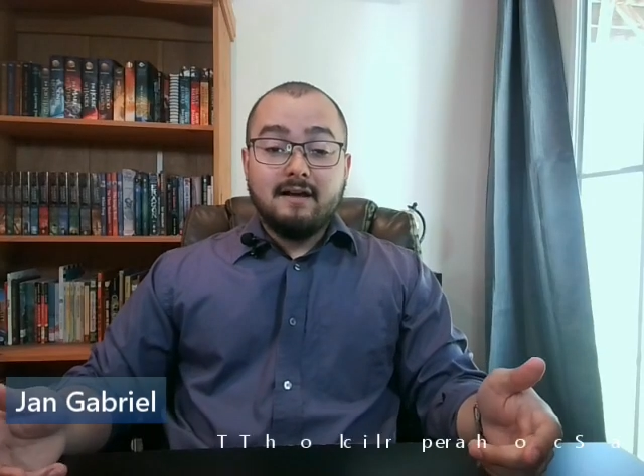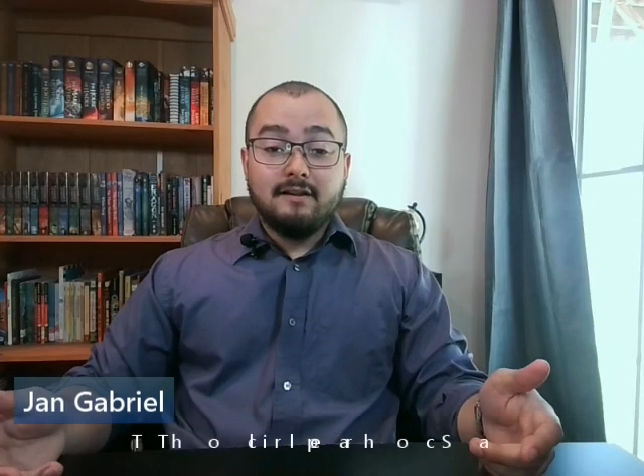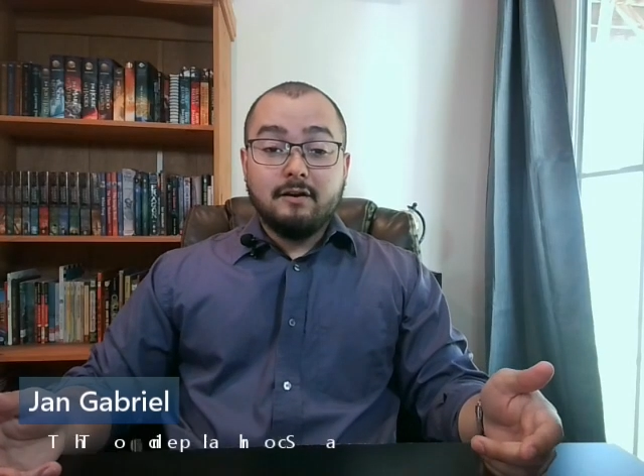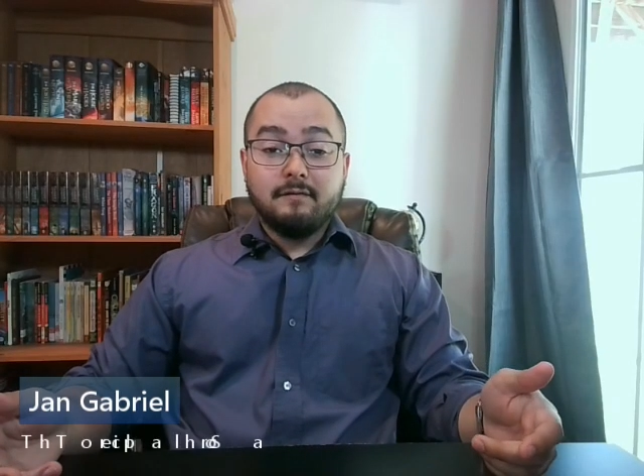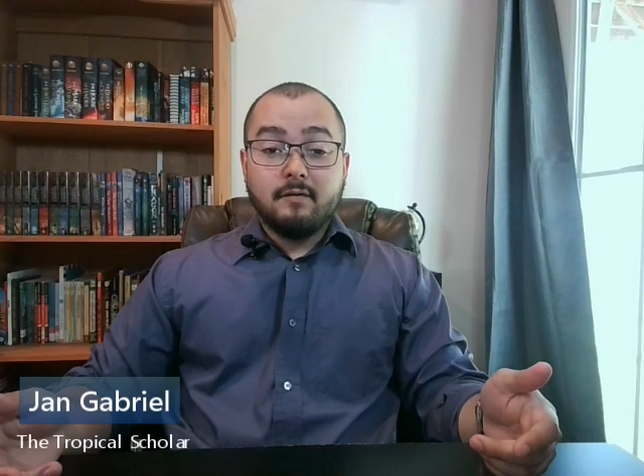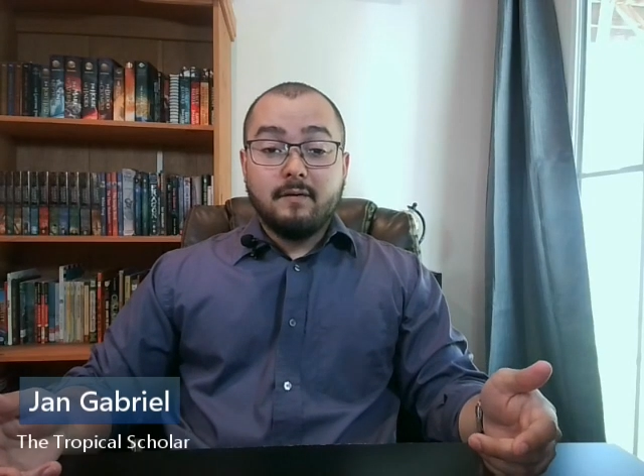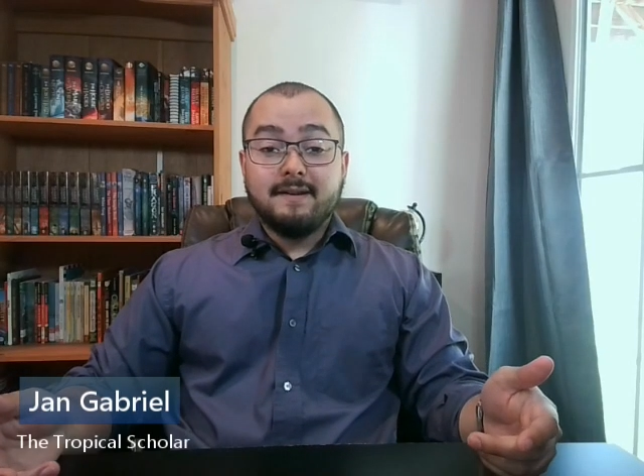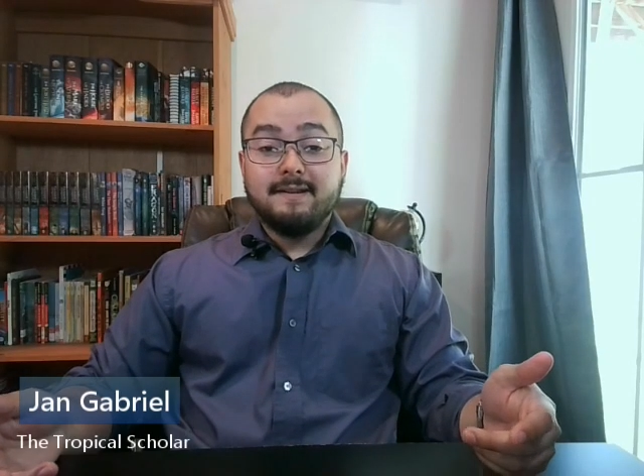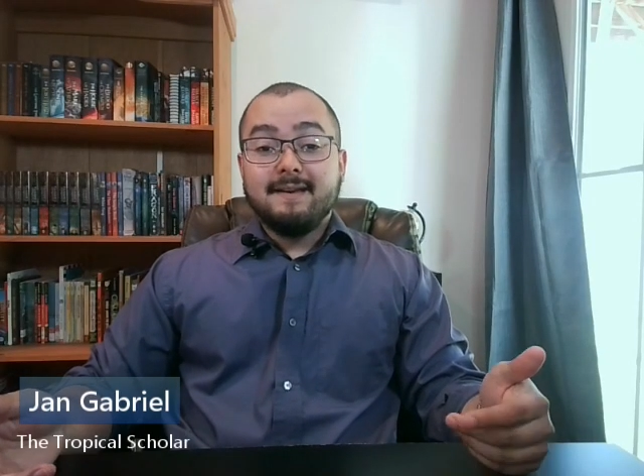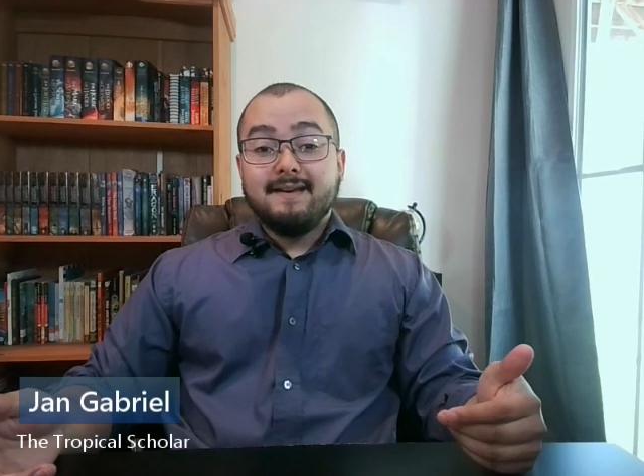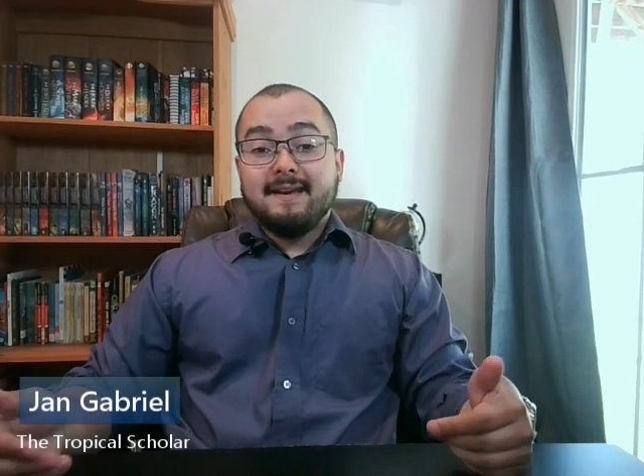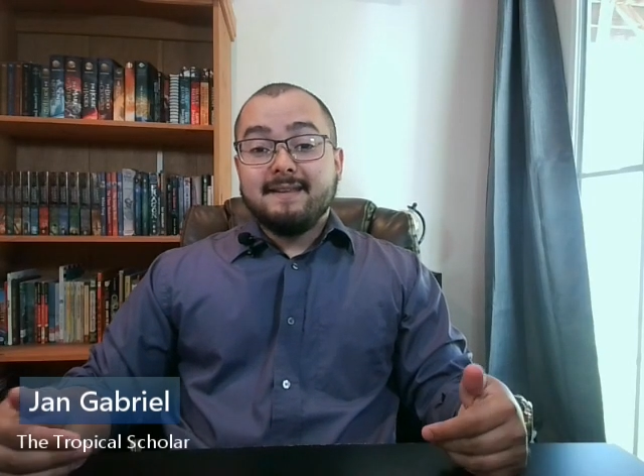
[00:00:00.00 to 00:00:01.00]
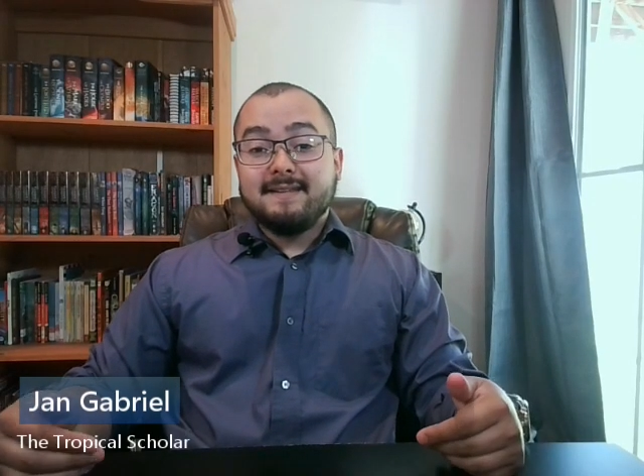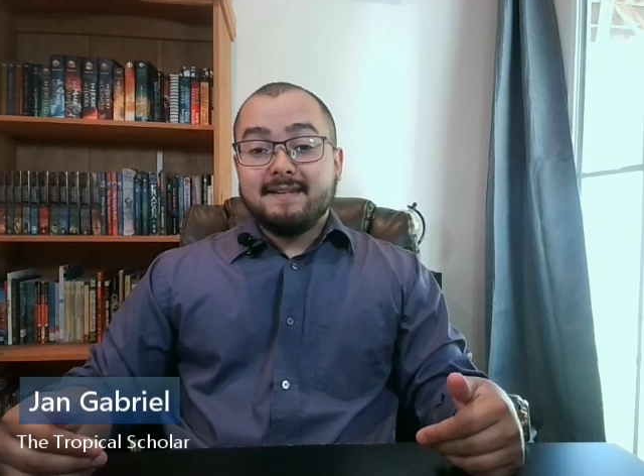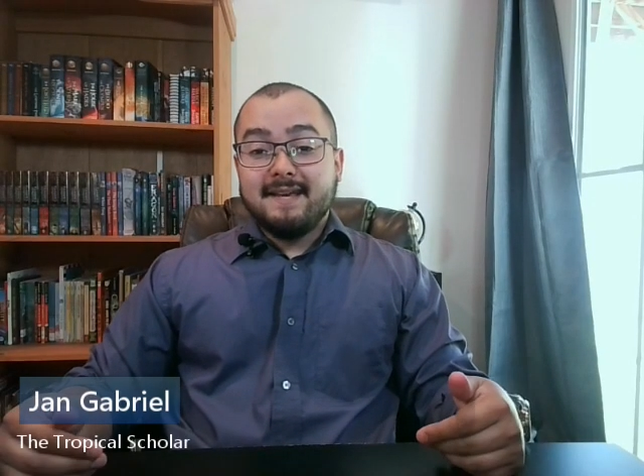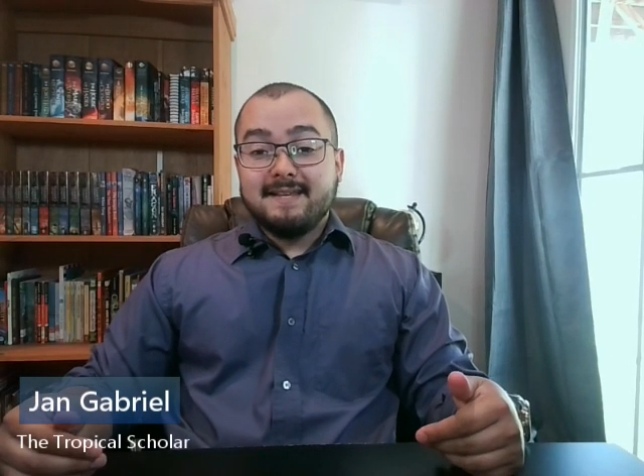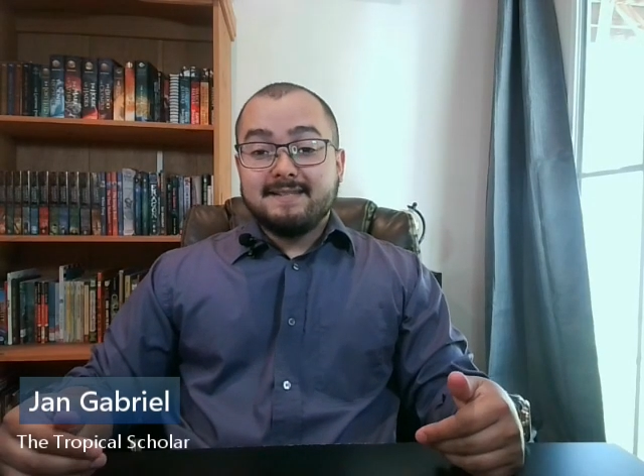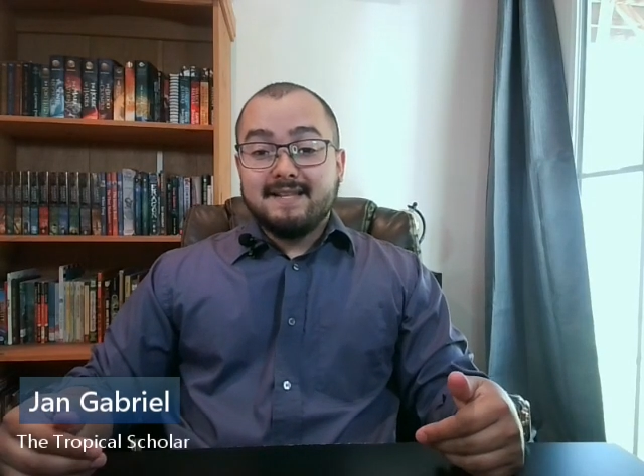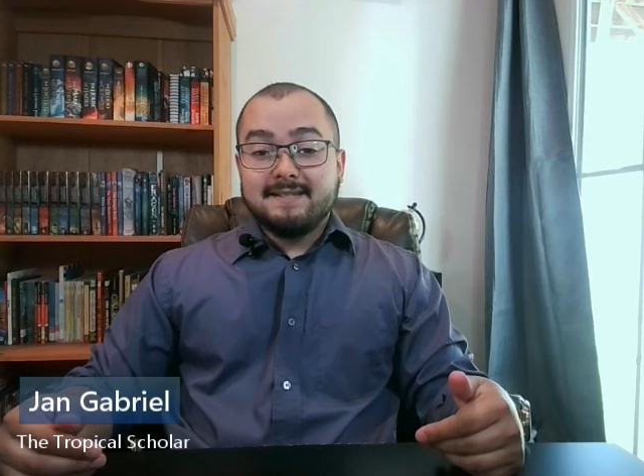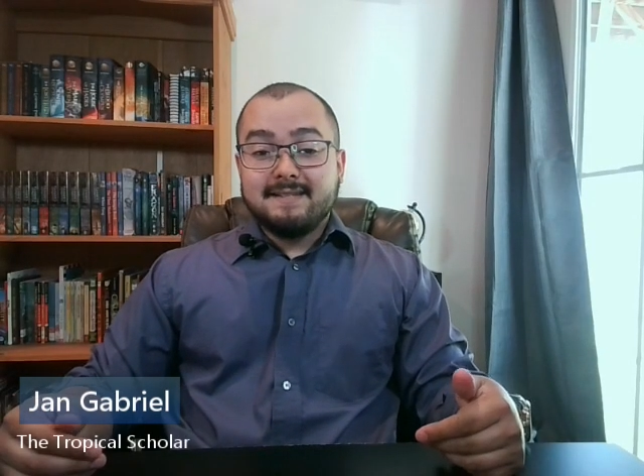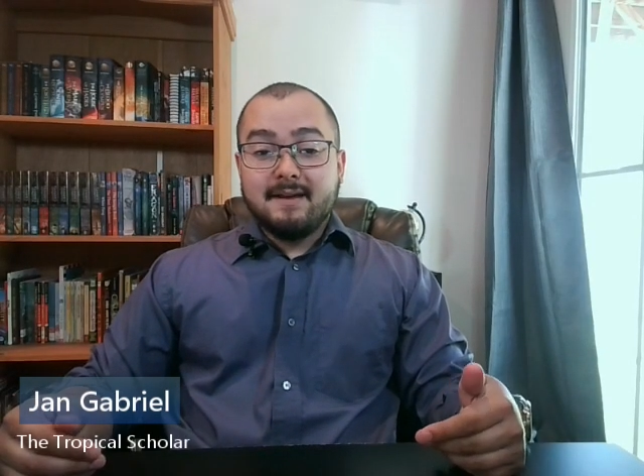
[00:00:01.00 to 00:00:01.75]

Hello everyone. In today's lesson,